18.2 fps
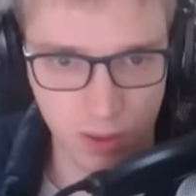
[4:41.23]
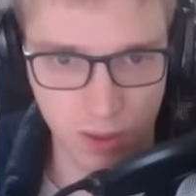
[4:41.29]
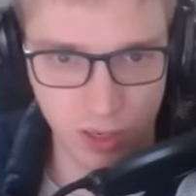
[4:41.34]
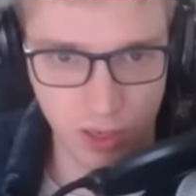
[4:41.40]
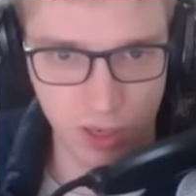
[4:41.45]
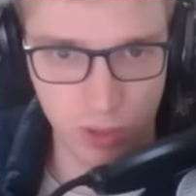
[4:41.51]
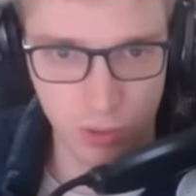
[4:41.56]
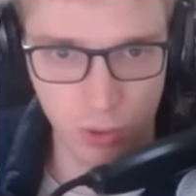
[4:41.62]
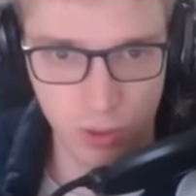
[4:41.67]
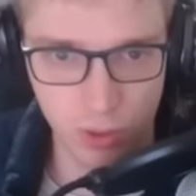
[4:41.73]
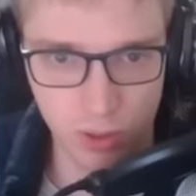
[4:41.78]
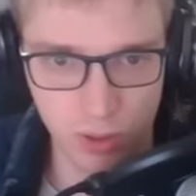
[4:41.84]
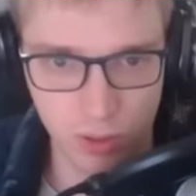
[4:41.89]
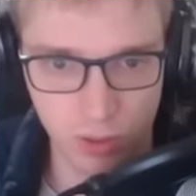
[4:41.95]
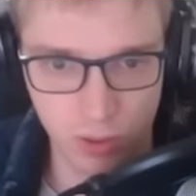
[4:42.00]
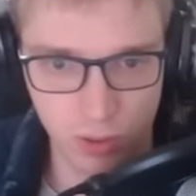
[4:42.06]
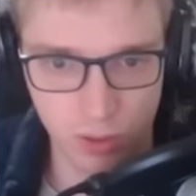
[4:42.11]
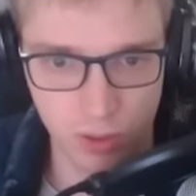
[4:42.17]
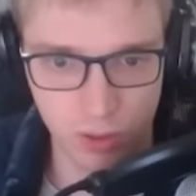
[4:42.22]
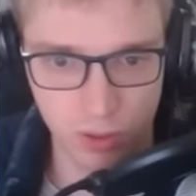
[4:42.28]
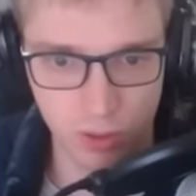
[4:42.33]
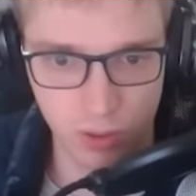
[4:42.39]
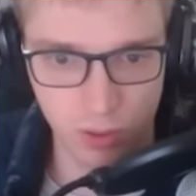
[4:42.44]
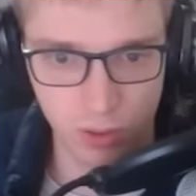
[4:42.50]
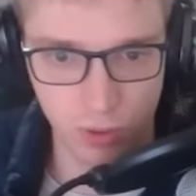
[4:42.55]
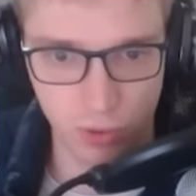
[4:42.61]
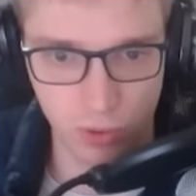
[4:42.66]
Endure?
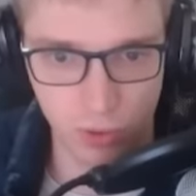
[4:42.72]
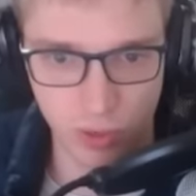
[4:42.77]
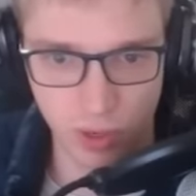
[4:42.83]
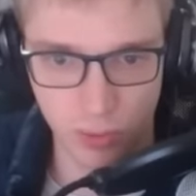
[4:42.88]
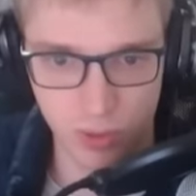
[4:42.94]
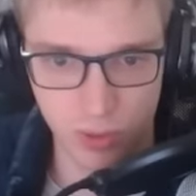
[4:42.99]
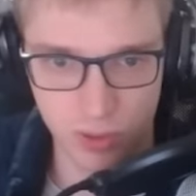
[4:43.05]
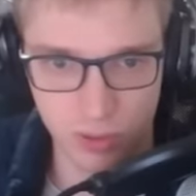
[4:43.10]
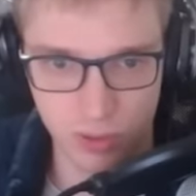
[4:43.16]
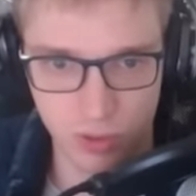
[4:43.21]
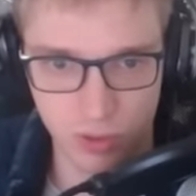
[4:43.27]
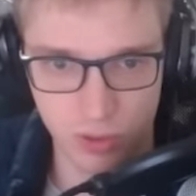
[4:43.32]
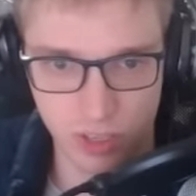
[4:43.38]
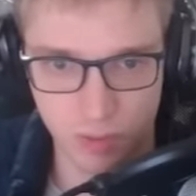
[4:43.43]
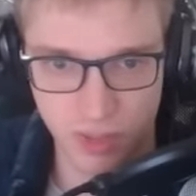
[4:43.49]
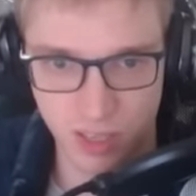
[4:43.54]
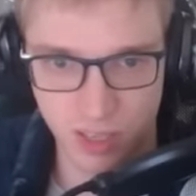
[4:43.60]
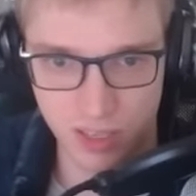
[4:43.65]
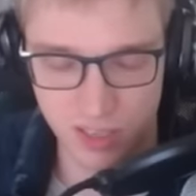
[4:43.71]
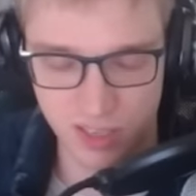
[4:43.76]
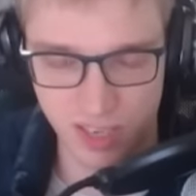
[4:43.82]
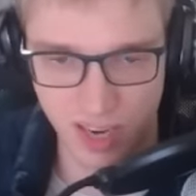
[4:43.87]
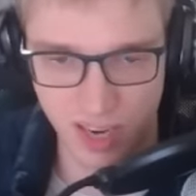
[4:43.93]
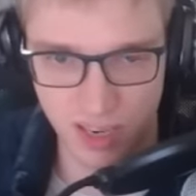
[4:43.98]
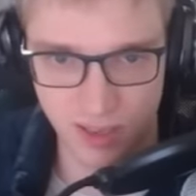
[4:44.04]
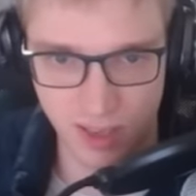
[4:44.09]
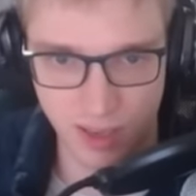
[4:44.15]
You thought I would do something
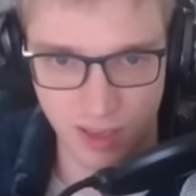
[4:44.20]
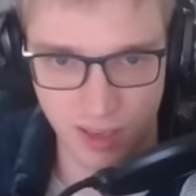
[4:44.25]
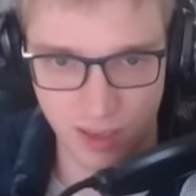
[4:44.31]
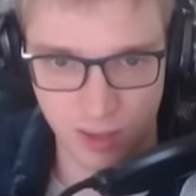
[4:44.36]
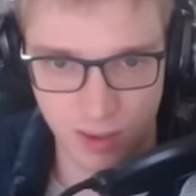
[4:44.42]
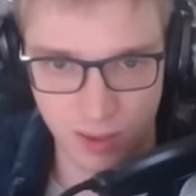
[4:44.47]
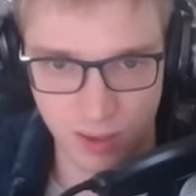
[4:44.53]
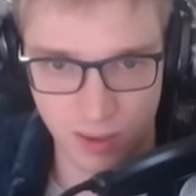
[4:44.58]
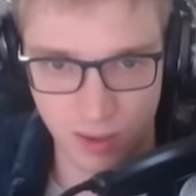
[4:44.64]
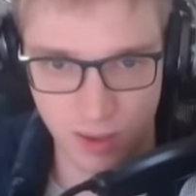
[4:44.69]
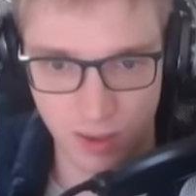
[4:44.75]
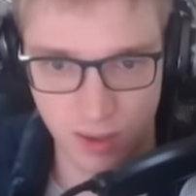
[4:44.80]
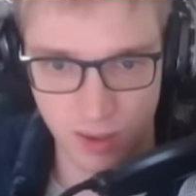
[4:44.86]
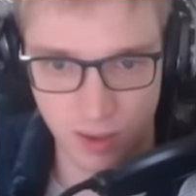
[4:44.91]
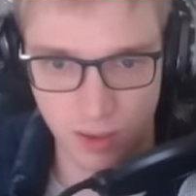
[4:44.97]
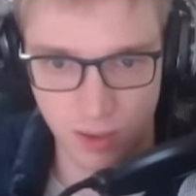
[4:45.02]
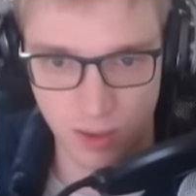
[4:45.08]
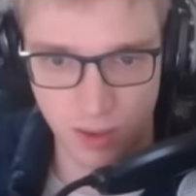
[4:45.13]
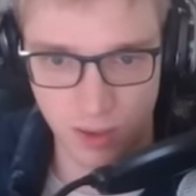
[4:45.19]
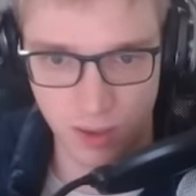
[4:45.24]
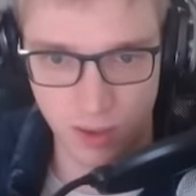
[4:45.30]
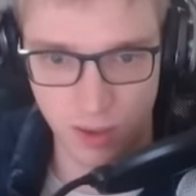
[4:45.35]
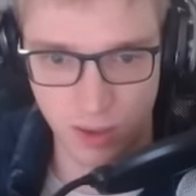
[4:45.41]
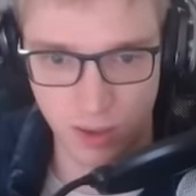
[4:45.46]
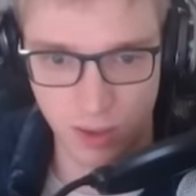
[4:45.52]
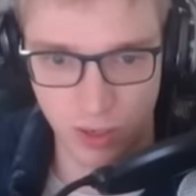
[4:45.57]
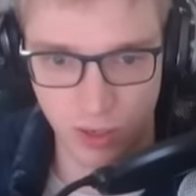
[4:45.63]
insane there.
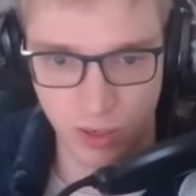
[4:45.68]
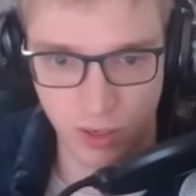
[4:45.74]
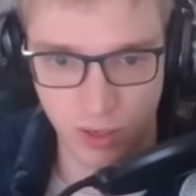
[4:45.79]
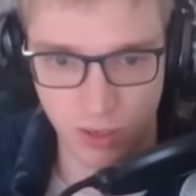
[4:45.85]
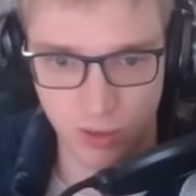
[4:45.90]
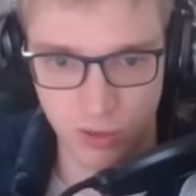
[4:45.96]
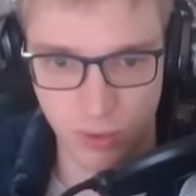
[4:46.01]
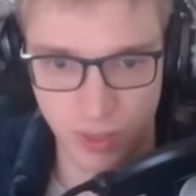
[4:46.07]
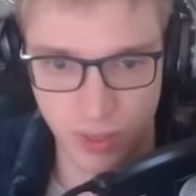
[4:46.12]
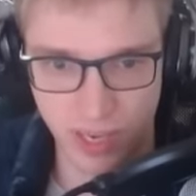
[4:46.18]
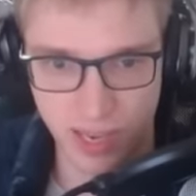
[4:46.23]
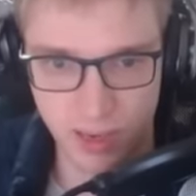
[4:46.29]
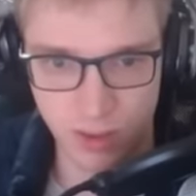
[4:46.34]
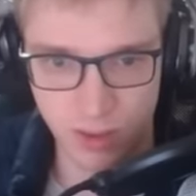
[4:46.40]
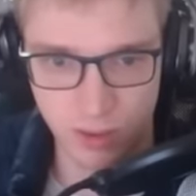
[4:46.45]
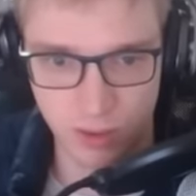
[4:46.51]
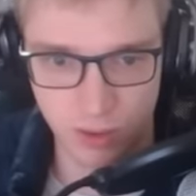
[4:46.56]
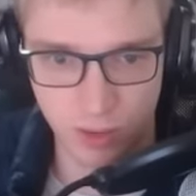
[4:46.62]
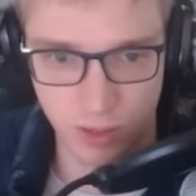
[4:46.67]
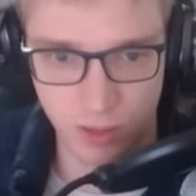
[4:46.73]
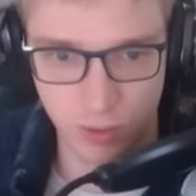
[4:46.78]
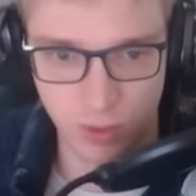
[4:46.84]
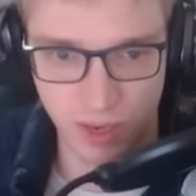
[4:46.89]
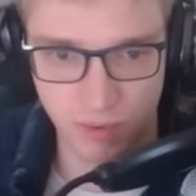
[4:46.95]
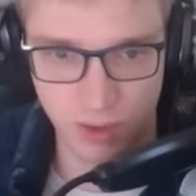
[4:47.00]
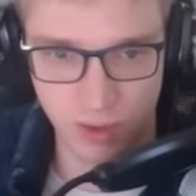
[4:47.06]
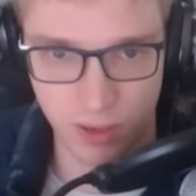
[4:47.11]
You're gonna go do it again? You
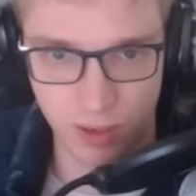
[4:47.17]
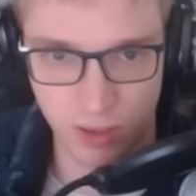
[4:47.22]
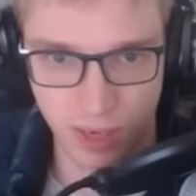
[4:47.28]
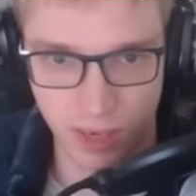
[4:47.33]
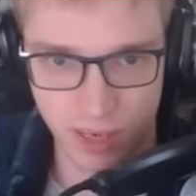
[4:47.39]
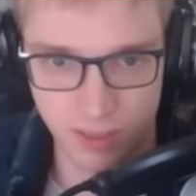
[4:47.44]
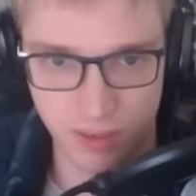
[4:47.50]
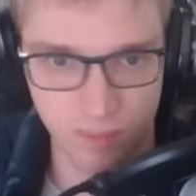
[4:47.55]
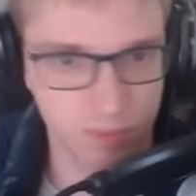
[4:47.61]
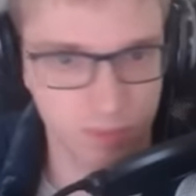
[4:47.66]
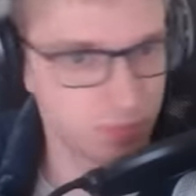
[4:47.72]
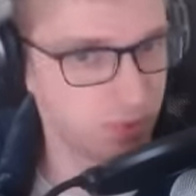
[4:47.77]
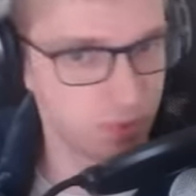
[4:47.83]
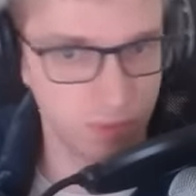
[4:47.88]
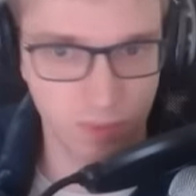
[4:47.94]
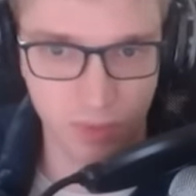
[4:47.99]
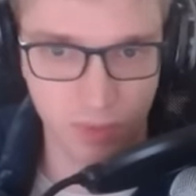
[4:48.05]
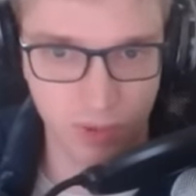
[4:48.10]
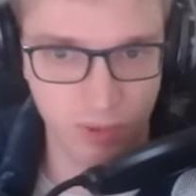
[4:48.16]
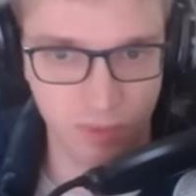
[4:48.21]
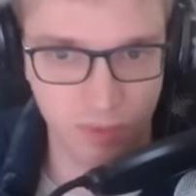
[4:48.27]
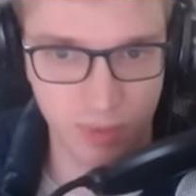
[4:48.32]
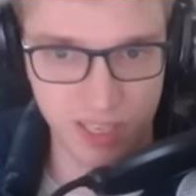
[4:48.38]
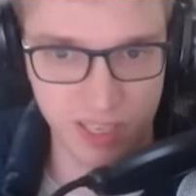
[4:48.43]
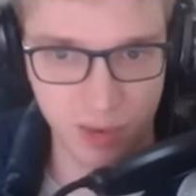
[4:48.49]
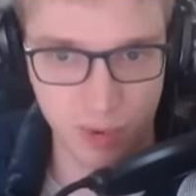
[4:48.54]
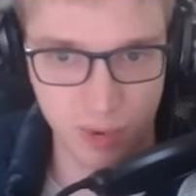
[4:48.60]
would never. I, you've been
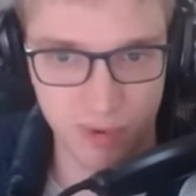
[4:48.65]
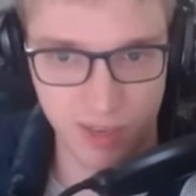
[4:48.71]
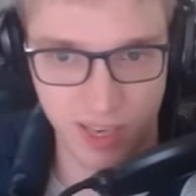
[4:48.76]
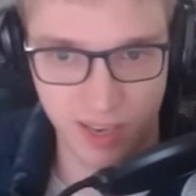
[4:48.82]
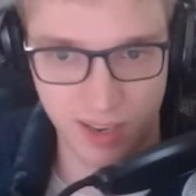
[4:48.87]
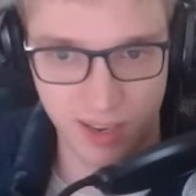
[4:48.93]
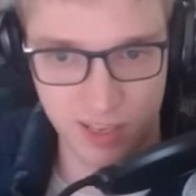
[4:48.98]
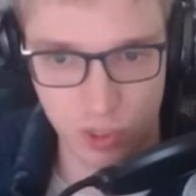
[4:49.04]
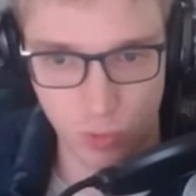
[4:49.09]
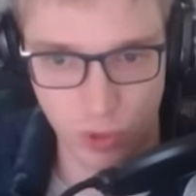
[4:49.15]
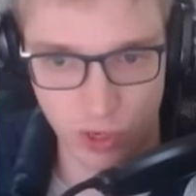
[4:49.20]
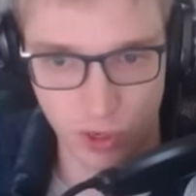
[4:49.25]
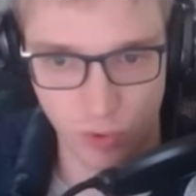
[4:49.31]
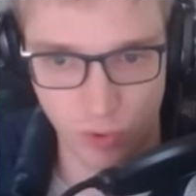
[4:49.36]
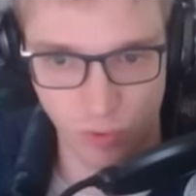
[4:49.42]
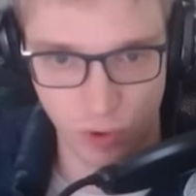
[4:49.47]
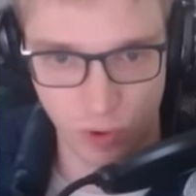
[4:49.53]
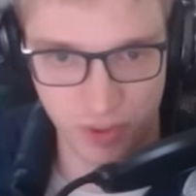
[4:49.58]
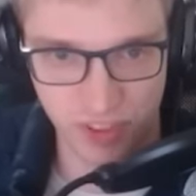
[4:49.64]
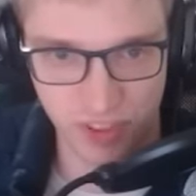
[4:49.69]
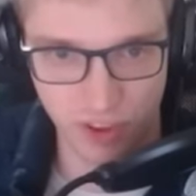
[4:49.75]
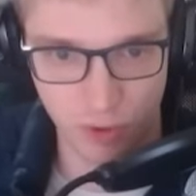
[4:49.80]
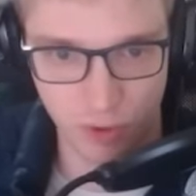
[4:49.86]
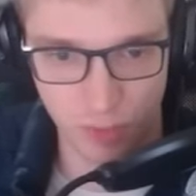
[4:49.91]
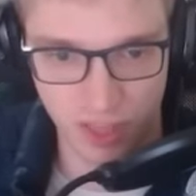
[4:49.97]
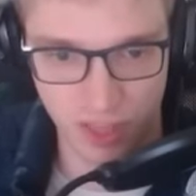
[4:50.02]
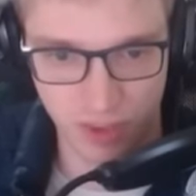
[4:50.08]
T-waved again. Guess what? No
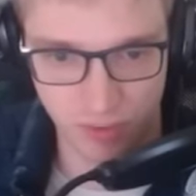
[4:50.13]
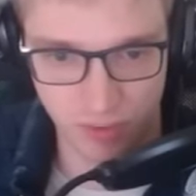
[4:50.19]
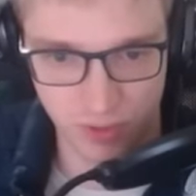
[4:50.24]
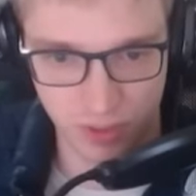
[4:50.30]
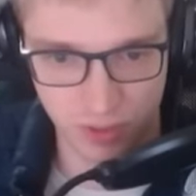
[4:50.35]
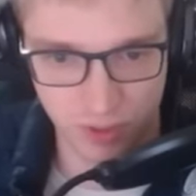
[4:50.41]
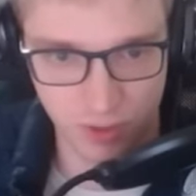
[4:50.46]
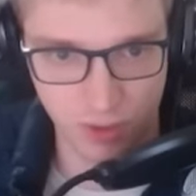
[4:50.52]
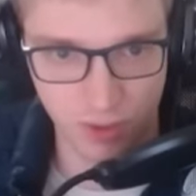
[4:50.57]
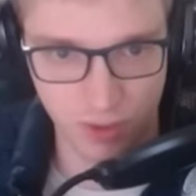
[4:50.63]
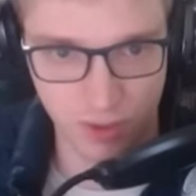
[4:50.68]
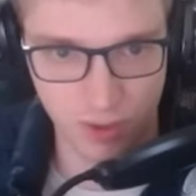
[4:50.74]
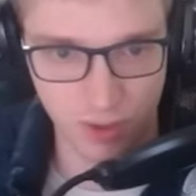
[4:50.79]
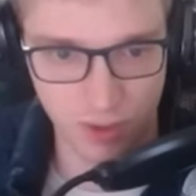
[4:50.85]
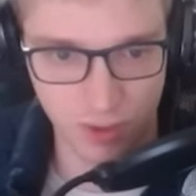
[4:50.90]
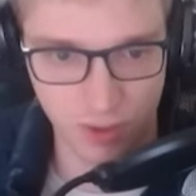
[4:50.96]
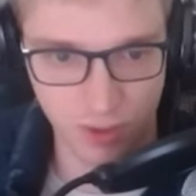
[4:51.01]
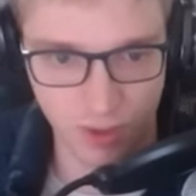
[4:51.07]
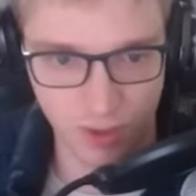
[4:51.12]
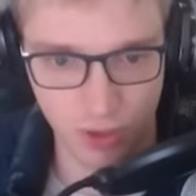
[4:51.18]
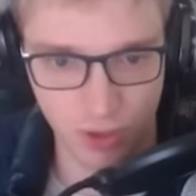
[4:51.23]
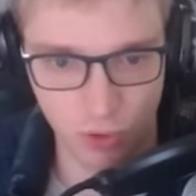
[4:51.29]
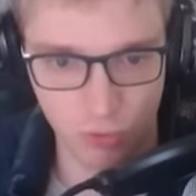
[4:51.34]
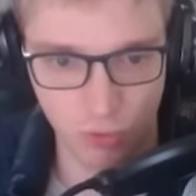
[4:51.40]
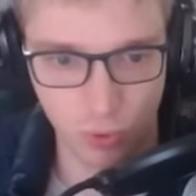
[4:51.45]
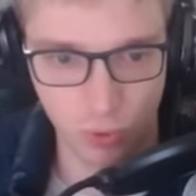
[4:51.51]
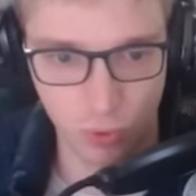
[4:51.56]
aromatherapy left. You
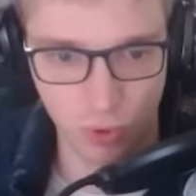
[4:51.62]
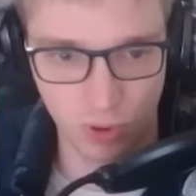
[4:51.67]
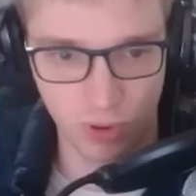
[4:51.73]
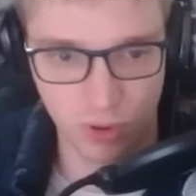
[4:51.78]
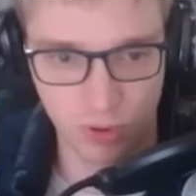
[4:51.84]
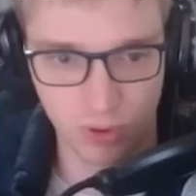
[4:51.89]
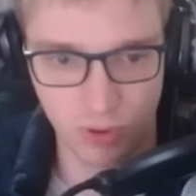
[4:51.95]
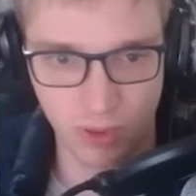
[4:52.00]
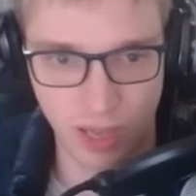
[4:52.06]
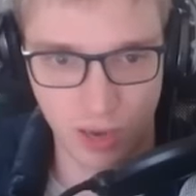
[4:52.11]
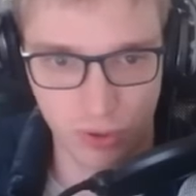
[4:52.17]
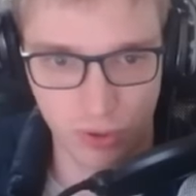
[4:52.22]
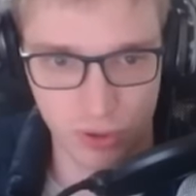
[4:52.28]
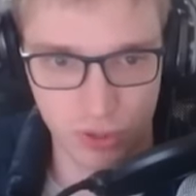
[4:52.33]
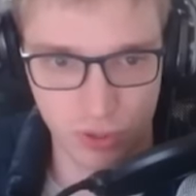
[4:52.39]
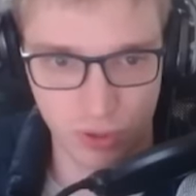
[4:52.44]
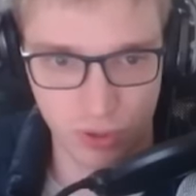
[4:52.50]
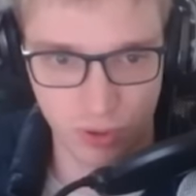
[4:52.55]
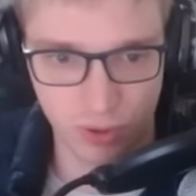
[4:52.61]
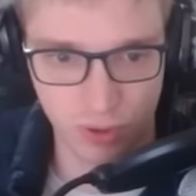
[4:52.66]
fool. How could you?